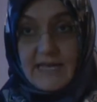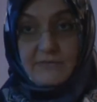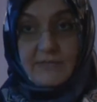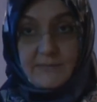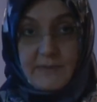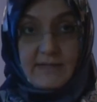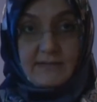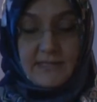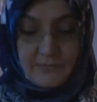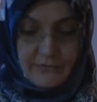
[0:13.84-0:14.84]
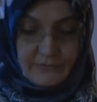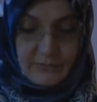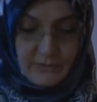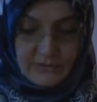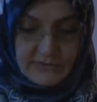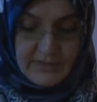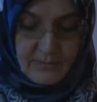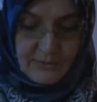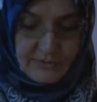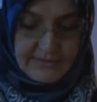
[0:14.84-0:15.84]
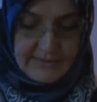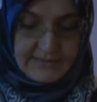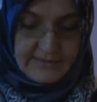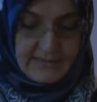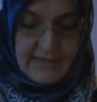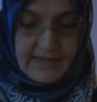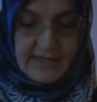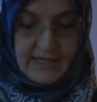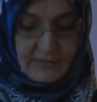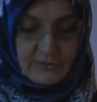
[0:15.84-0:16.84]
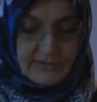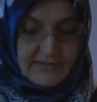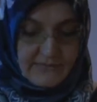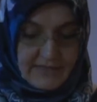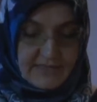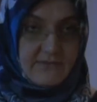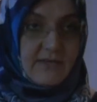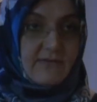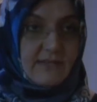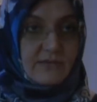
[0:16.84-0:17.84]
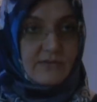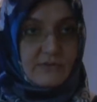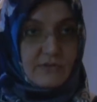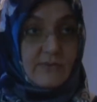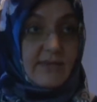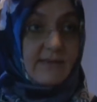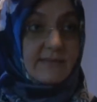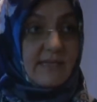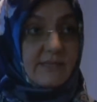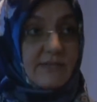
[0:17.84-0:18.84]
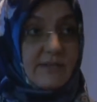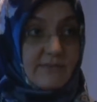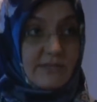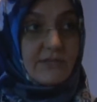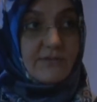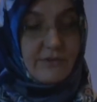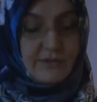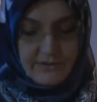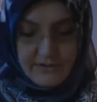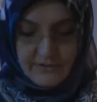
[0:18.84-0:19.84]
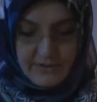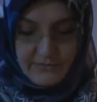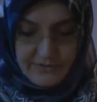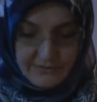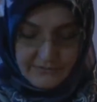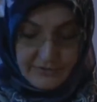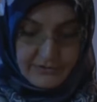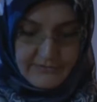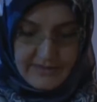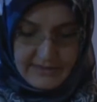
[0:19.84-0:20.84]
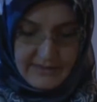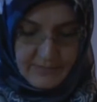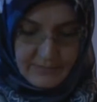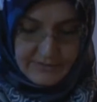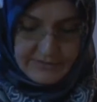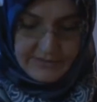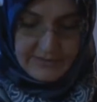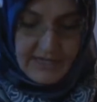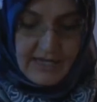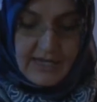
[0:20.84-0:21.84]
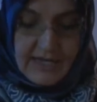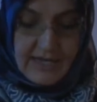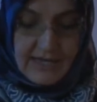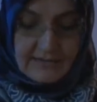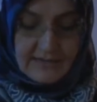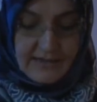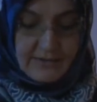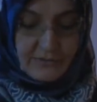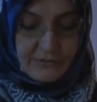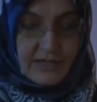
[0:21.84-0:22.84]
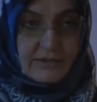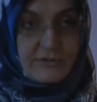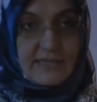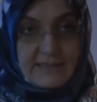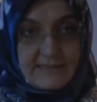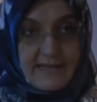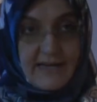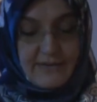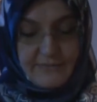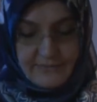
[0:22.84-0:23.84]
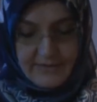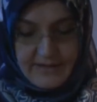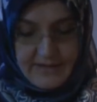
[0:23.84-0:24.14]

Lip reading: and respond some of the most important and most effective events of the 20th century, which were worldwide important. And throughout his life,